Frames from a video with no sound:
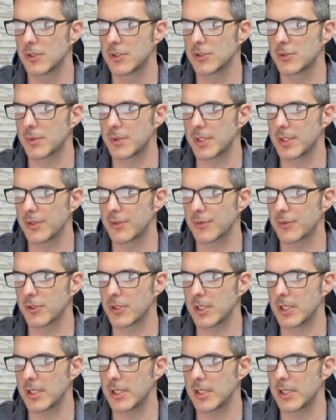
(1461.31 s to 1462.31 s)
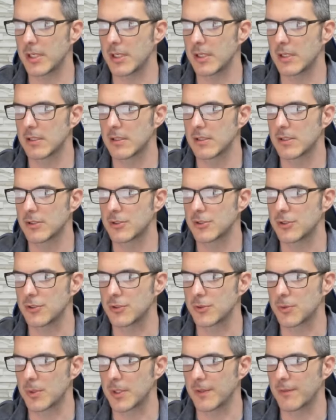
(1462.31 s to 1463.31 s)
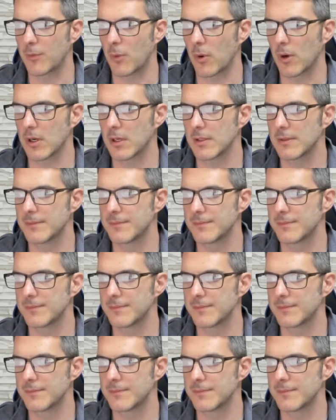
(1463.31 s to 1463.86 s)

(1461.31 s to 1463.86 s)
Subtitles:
23 to 24.